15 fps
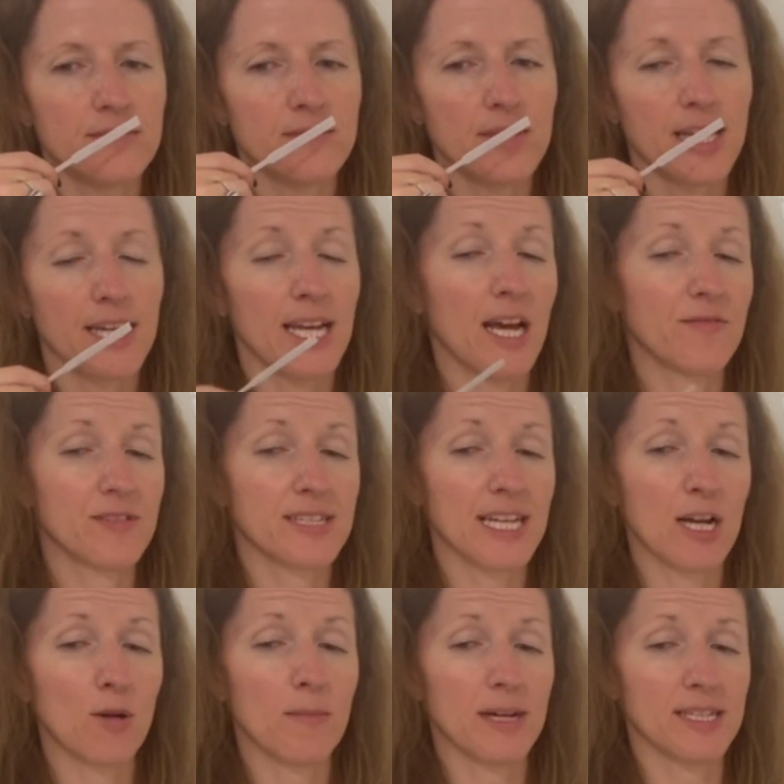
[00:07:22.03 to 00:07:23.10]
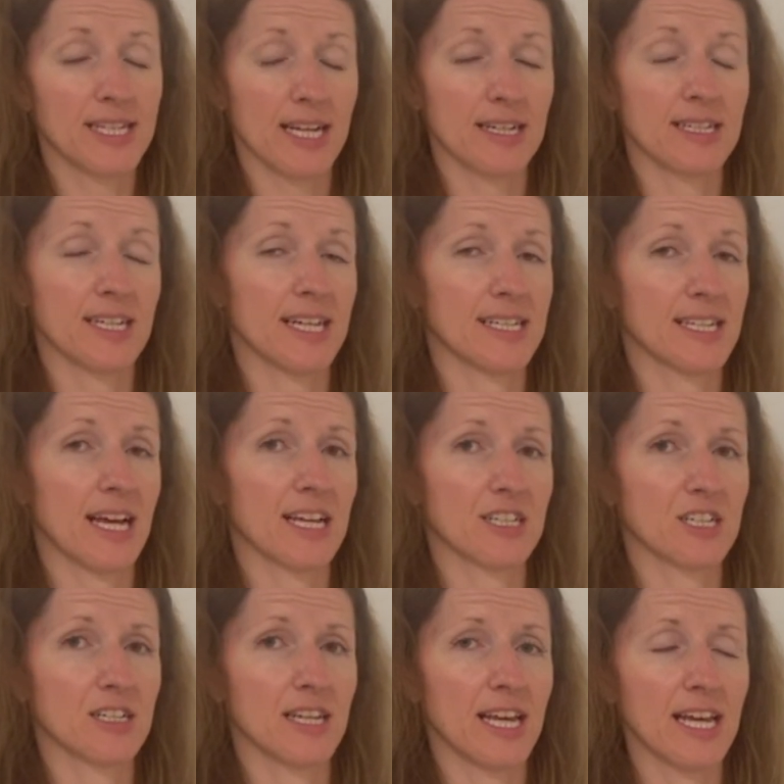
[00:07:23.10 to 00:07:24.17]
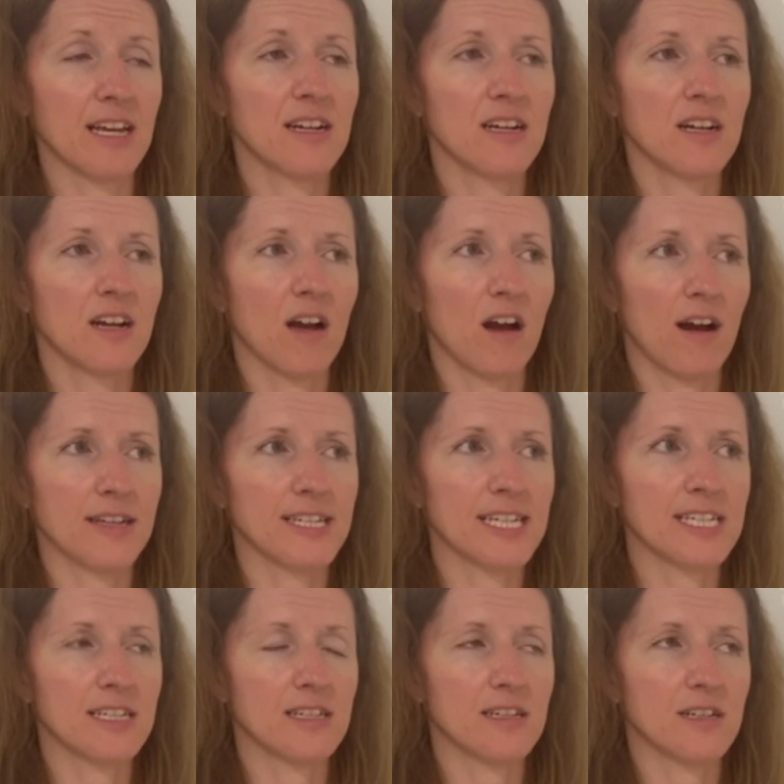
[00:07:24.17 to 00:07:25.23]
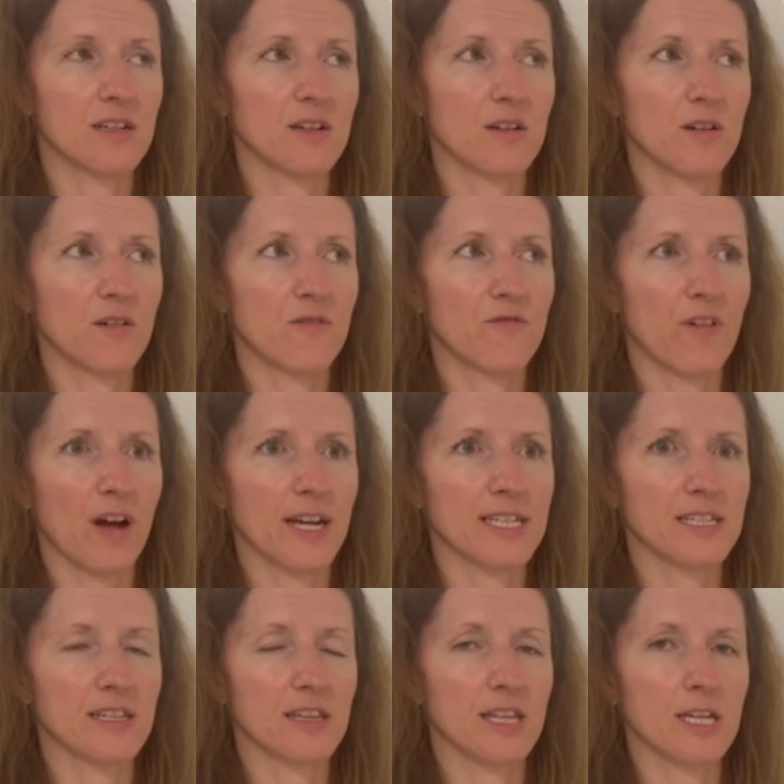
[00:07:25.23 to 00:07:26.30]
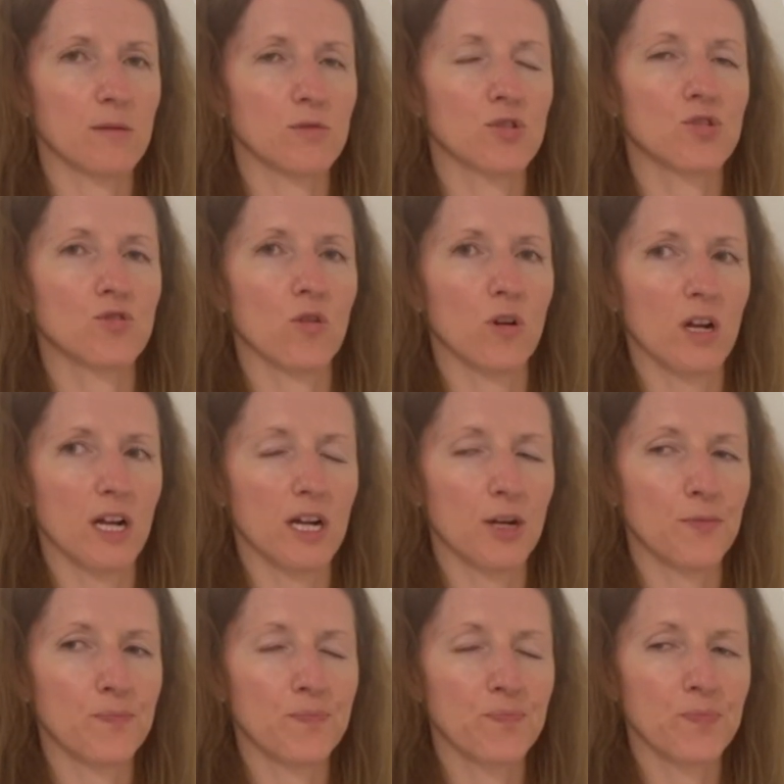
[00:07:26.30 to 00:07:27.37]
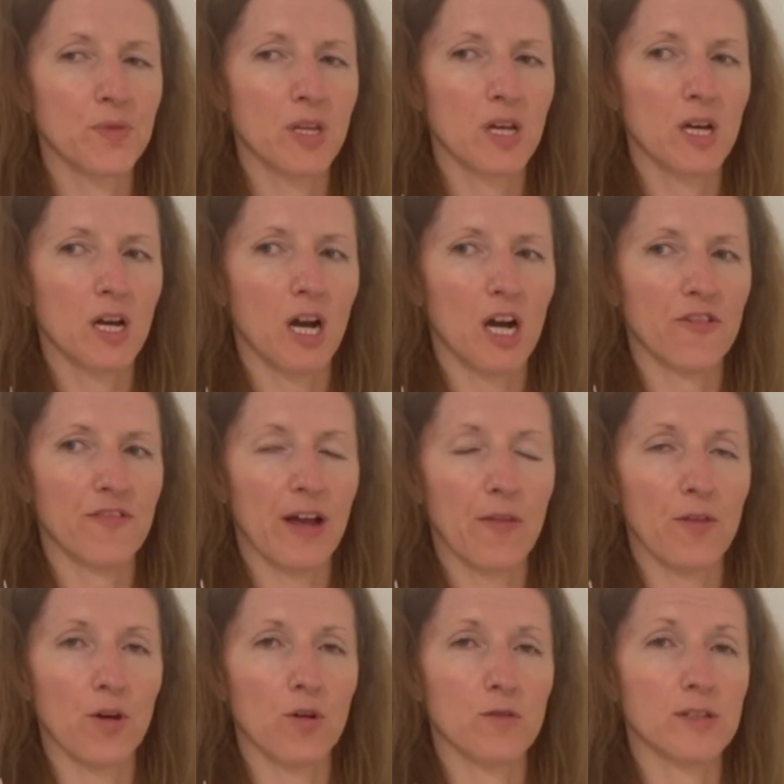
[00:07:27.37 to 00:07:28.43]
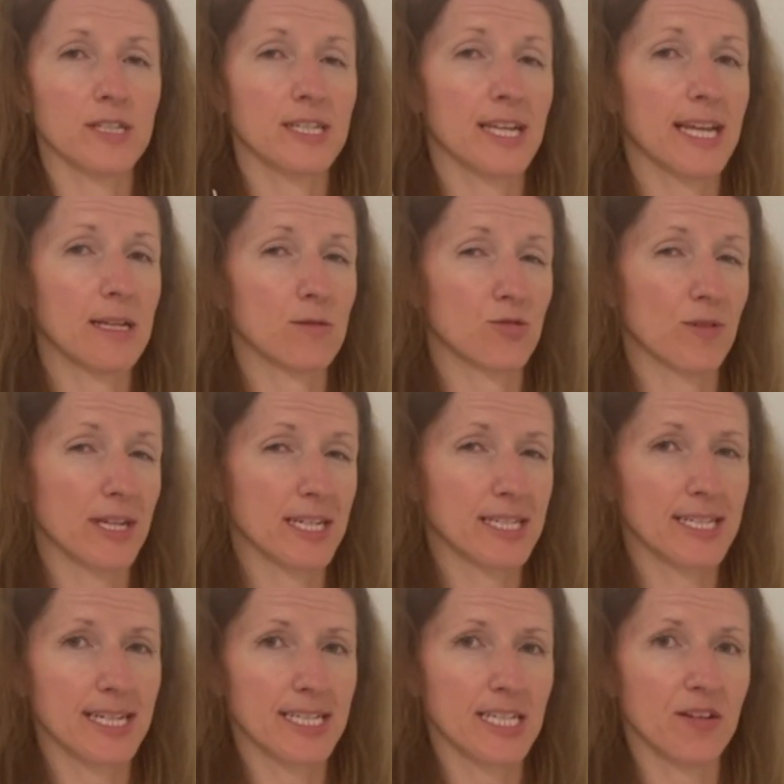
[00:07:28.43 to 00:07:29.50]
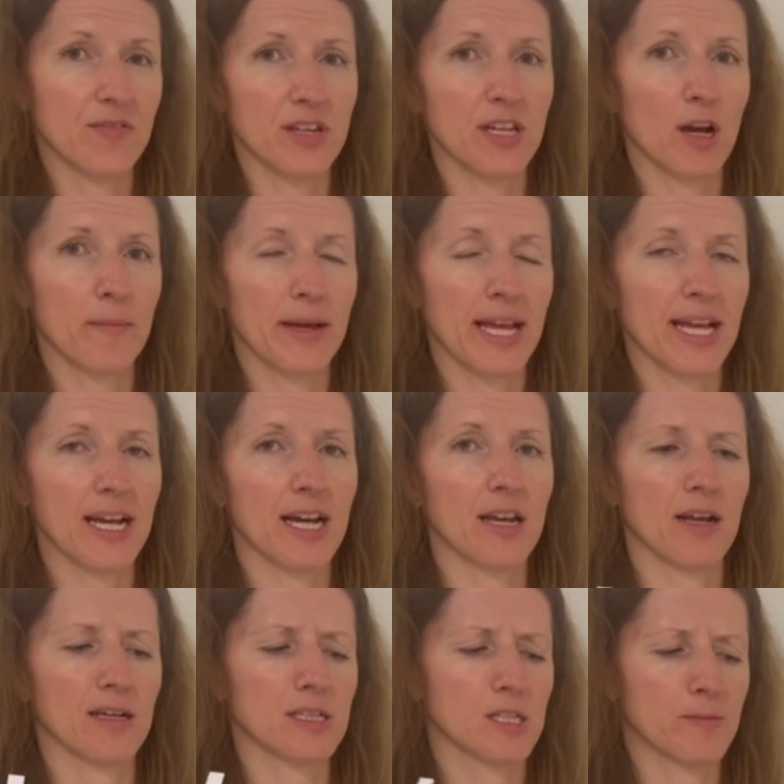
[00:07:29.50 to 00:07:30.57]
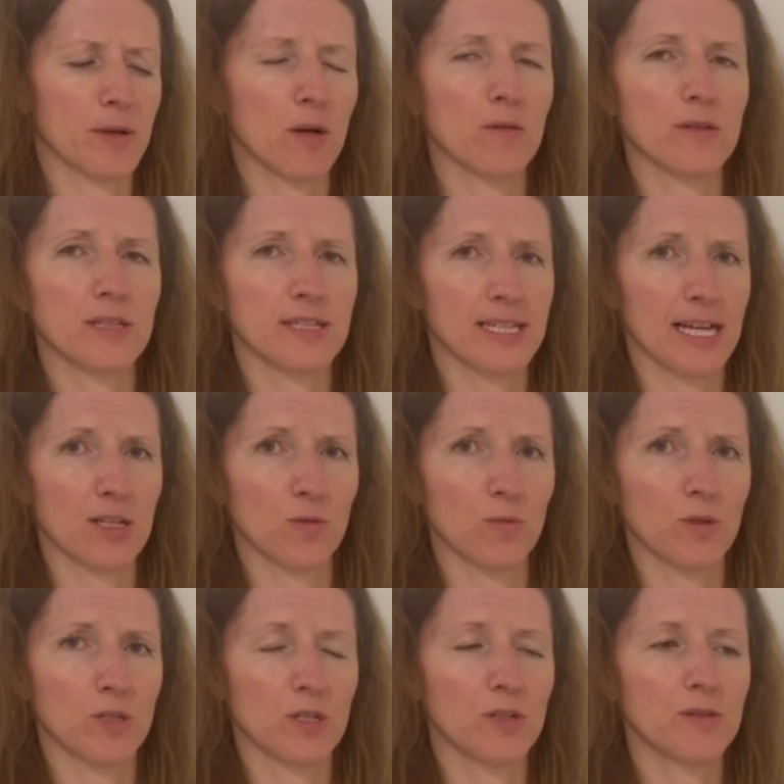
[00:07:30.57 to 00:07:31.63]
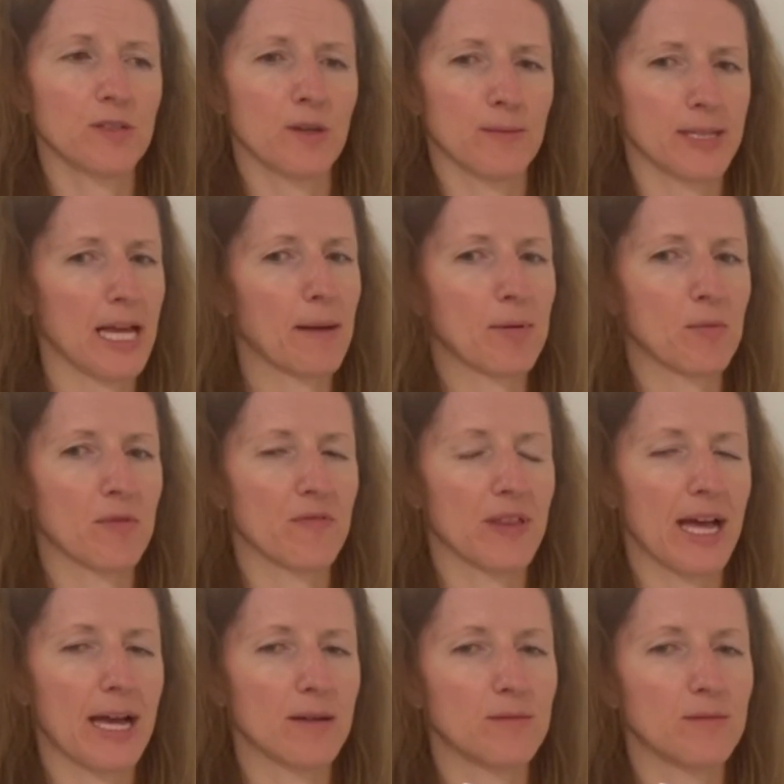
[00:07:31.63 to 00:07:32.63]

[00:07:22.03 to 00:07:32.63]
And I have to say, on my second test actually, I did find that it was stronger. I found that on the skin it was really addictive and yummy, and I could smell the sandalwood, so I was happy with that.